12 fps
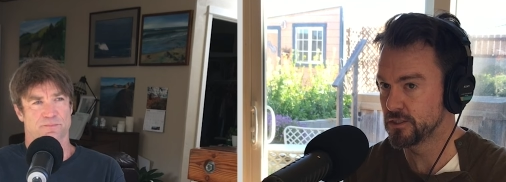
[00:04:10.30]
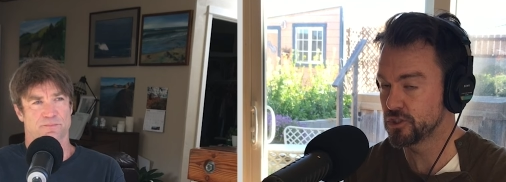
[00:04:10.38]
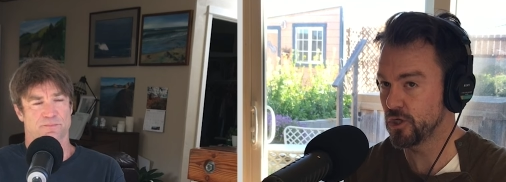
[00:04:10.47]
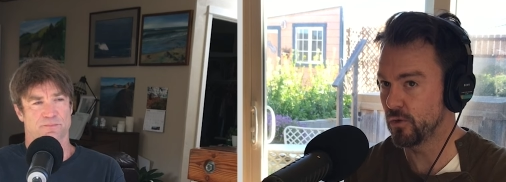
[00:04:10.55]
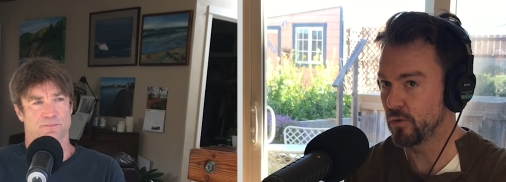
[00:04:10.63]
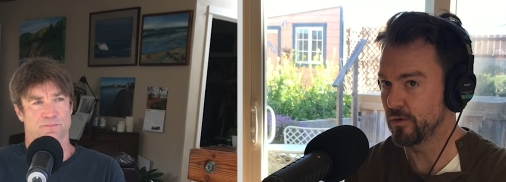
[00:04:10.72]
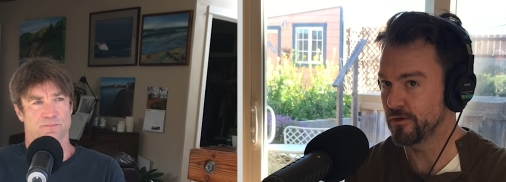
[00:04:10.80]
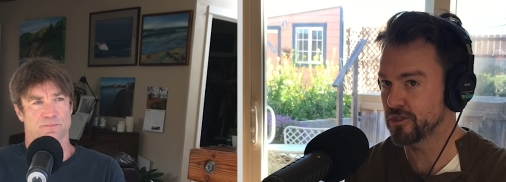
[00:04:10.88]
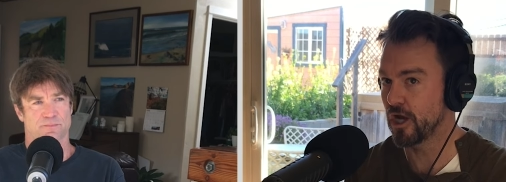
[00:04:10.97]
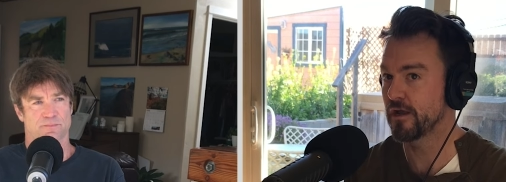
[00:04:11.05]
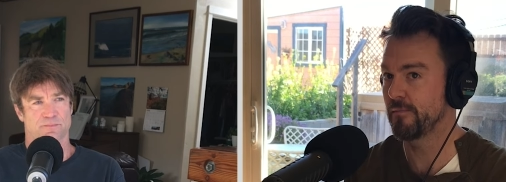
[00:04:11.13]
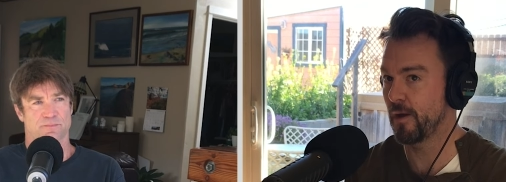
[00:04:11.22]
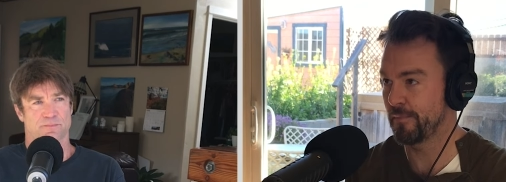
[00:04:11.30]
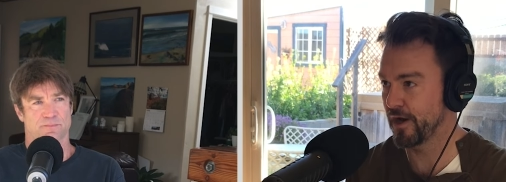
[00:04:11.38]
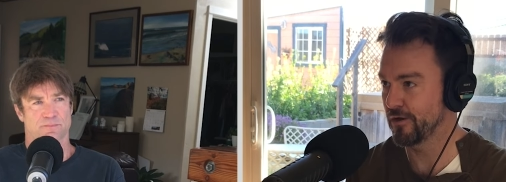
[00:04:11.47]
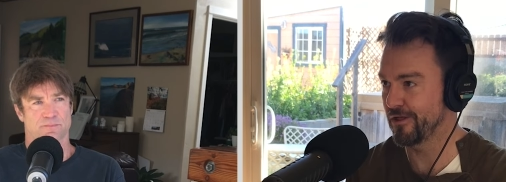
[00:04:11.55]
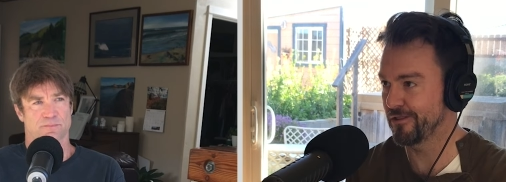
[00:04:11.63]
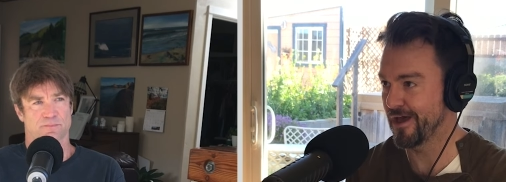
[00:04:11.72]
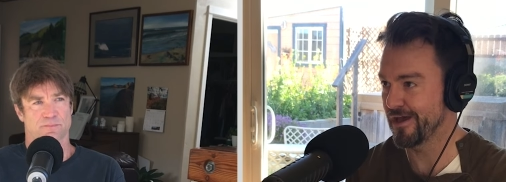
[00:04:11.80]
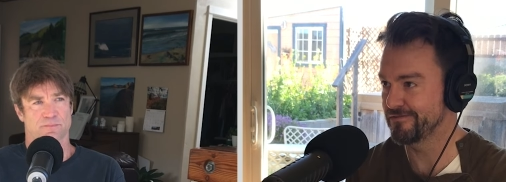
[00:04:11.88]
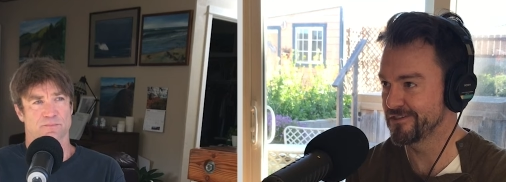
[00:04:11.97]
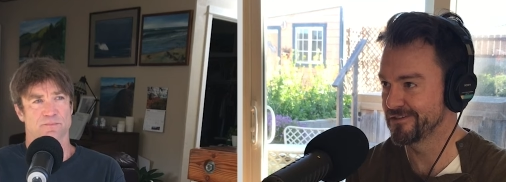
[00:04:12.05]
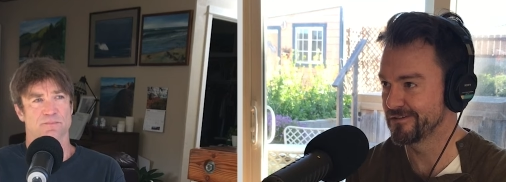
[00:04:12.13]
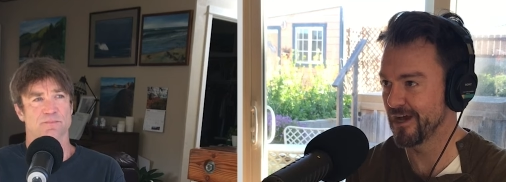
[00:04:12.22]
Speaker 1: so talking about parallel
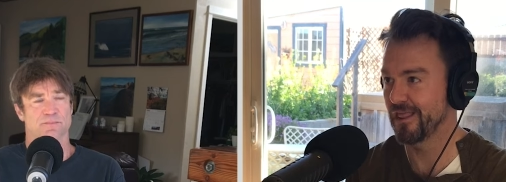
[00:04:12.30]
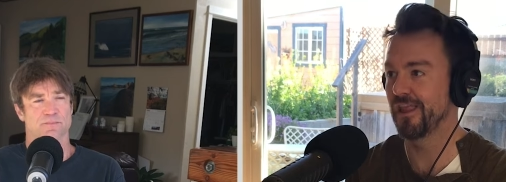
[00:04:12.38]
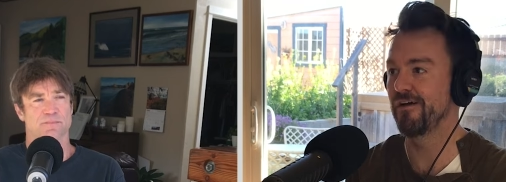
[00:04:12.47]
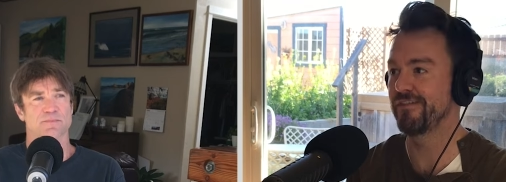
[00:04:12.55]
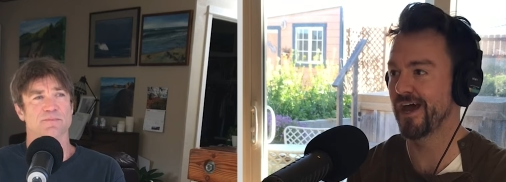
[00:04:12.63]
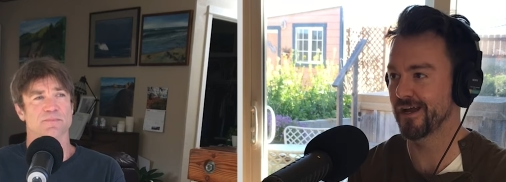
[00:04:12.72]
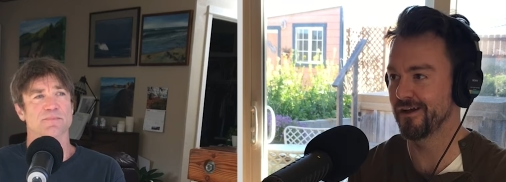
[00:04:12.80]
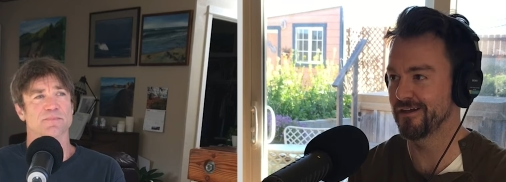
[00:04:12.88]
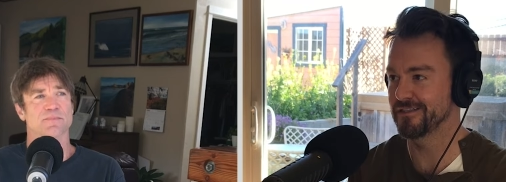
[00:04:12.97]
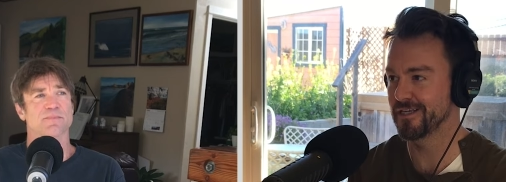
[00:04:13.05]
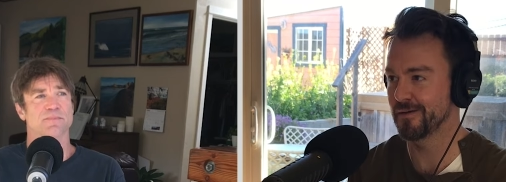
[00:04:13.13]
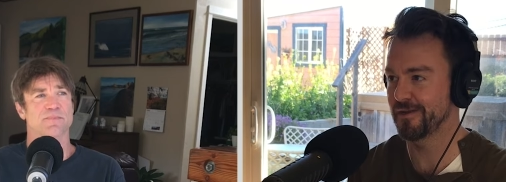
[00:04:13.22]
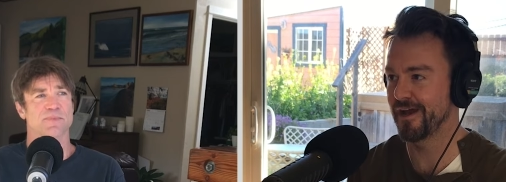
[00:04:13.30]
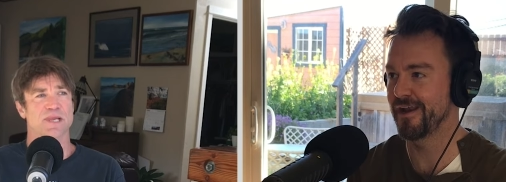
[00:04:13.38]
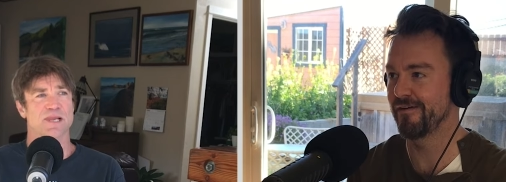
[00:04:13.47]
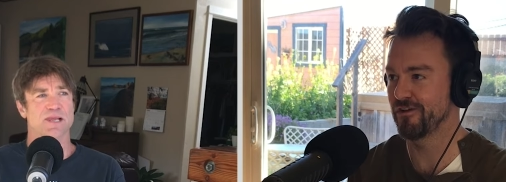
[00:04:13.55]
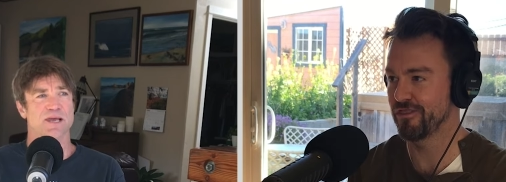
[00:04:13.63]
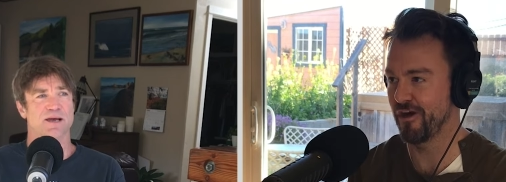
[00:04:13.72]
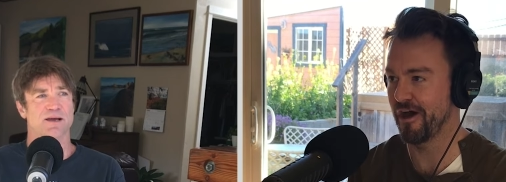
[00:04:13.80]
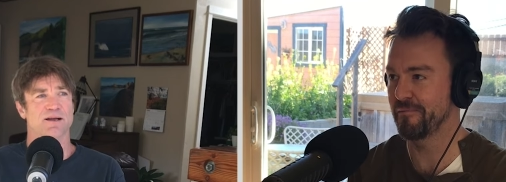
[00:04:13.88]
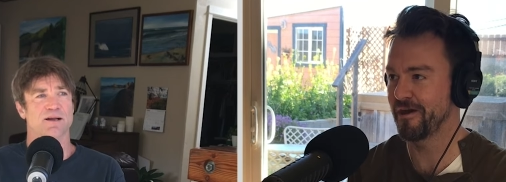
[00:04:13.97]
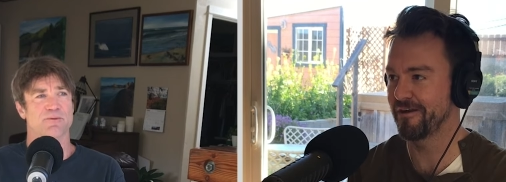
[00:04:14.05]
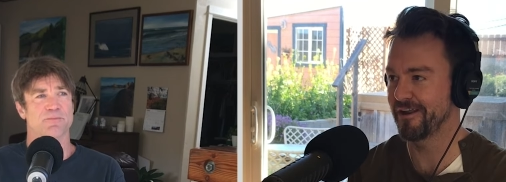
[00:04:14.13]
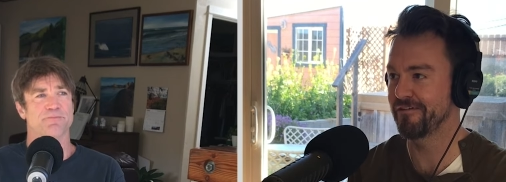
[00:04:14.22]
lives, I love that concept. I had never yeah. thought
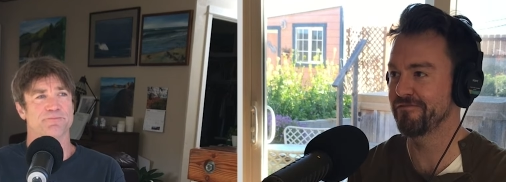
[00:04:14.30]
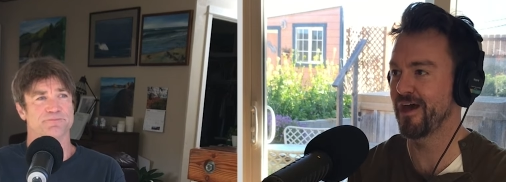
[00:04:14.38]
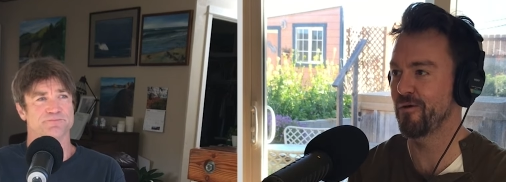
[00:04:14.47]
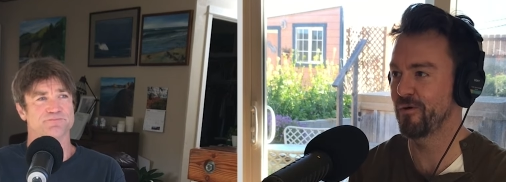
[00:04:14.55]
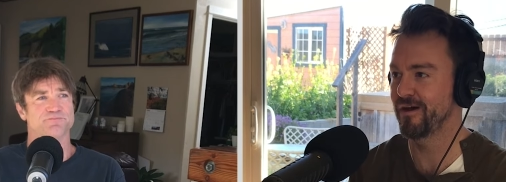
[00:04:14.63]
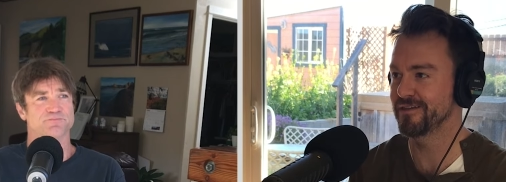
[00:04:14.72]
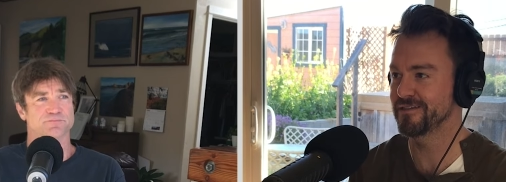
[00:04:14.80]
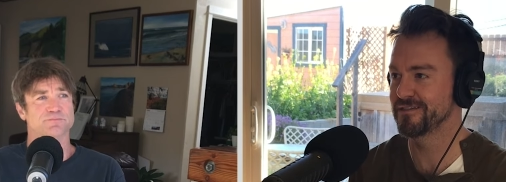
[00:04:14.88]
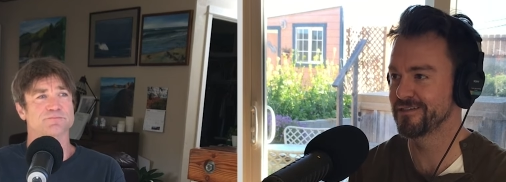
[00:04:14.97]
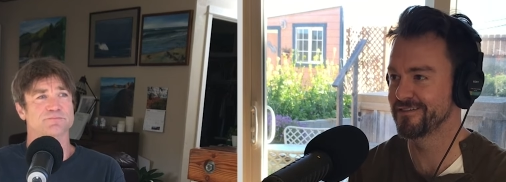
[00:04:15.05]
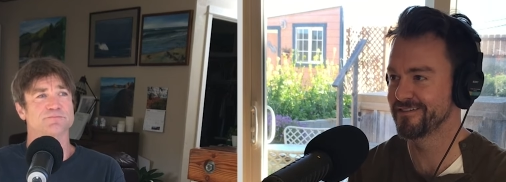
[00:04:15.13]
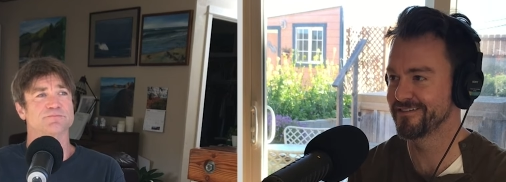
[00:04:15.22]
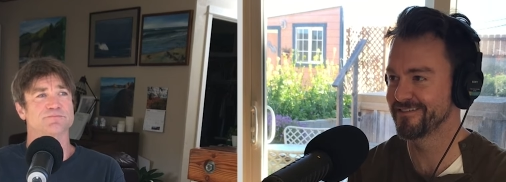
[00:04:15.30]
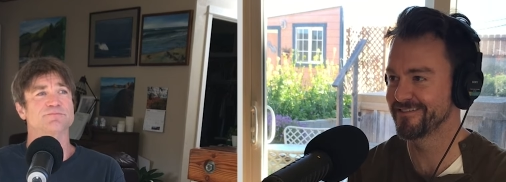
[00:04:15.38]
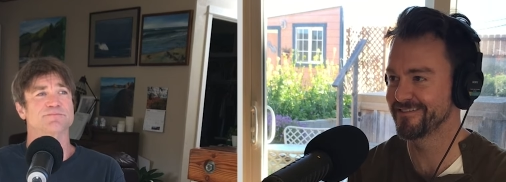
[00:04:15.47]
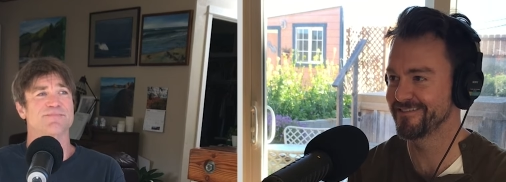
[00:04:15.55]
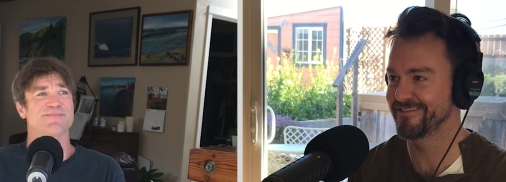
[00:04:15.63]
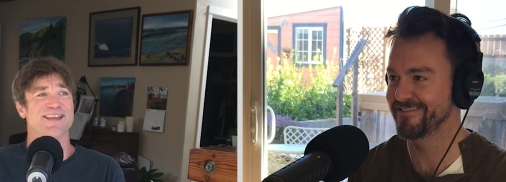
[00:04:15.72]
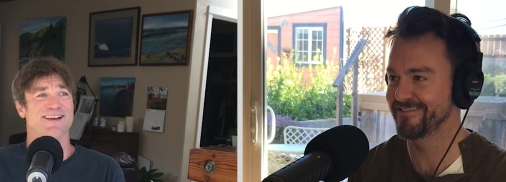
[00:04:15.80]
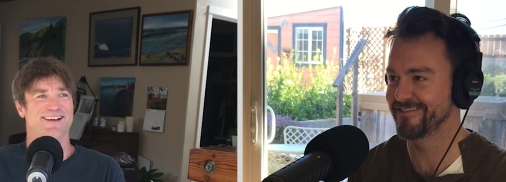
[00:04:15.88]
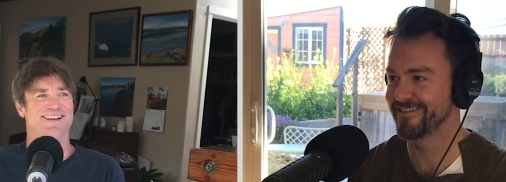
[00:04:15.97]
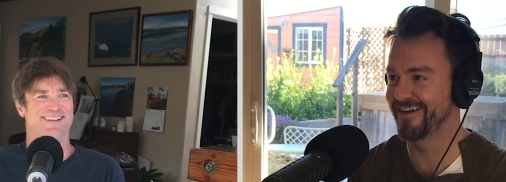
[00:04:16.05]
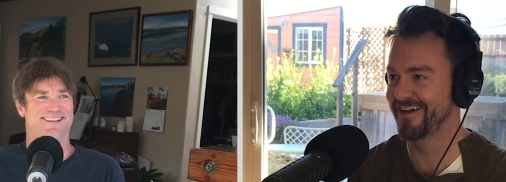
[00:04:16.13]
about if that was yeah